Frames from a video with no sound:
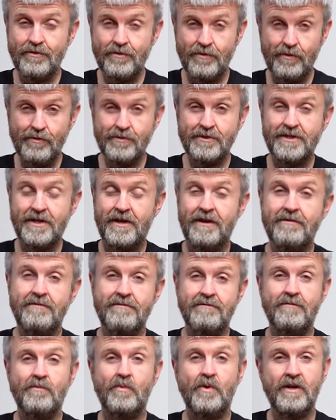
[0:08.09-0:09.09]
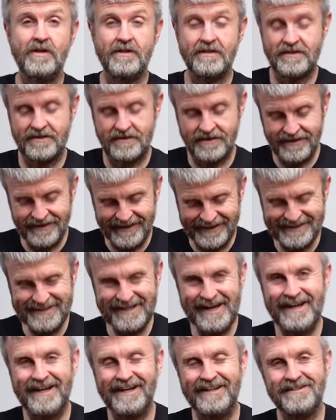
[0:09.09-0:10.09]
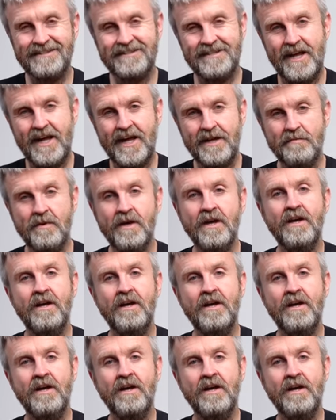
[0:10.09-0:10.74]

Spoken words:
also works exactly the same